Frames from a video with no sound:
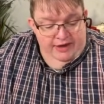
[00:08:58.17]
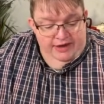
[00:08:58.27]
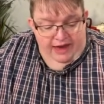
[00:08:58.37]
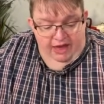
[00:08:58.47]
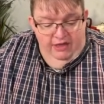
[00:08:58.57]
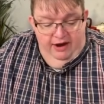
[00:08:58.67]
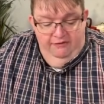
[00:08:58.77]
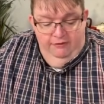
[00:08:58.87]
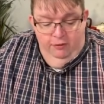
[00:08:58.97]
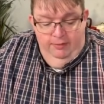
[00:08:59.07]
Now
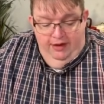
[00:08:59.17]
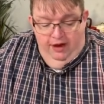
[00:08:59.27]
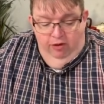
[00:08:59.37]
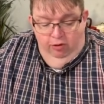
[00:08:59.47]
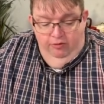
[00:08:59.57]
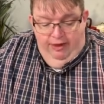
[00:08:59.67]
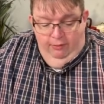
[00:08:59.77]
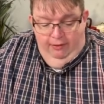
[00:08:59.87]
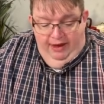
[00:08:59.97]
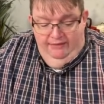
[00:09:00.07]
therefore, behold
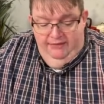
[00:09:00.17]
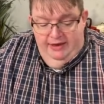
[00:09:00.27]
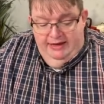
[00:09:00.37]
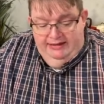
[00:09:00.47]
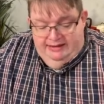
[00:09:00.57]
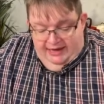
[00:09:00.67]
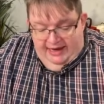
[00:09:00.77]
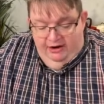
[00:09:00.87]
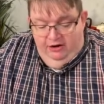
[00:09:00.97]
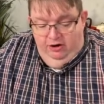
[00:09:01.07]
thy wife,
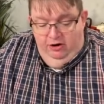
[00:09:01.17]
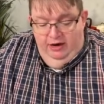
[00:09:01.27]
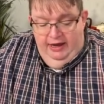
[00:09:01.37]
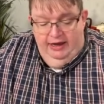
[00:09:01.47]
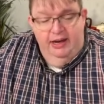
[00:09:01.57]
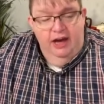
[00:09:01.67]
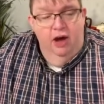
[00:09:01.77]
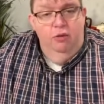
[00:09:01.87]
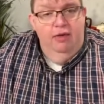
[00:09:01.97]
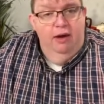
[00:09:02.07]
take her, and
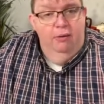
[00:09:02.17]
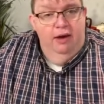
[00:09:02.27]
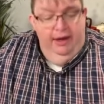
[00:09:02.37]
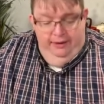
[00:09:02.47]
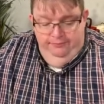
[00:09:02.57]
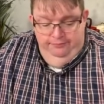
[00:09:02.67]
go thy way.